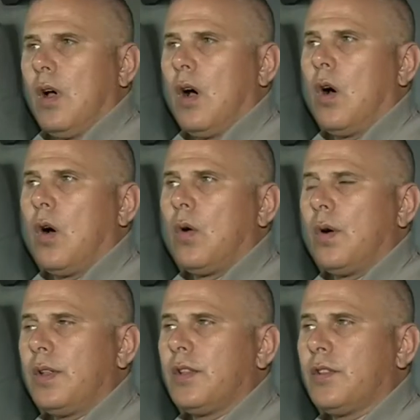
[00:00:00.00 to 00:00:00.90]

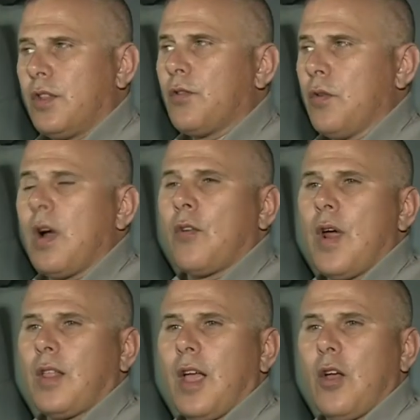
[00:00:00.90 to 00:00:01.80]
oh, a
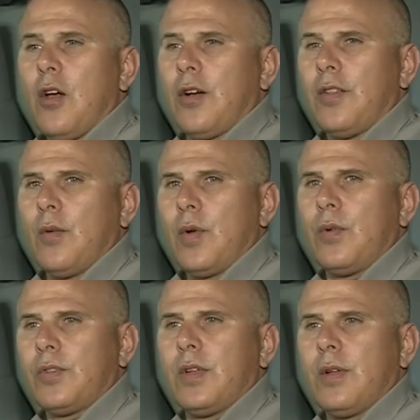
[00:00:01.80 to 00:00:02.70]
great likelihood that we
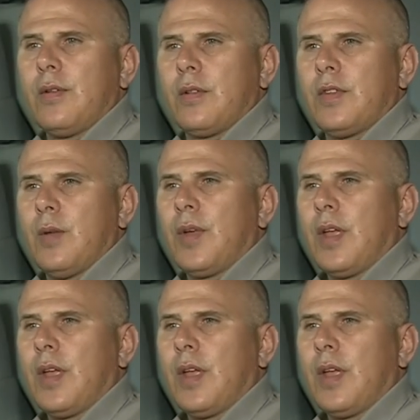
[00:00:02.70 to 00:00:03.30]
will see, see him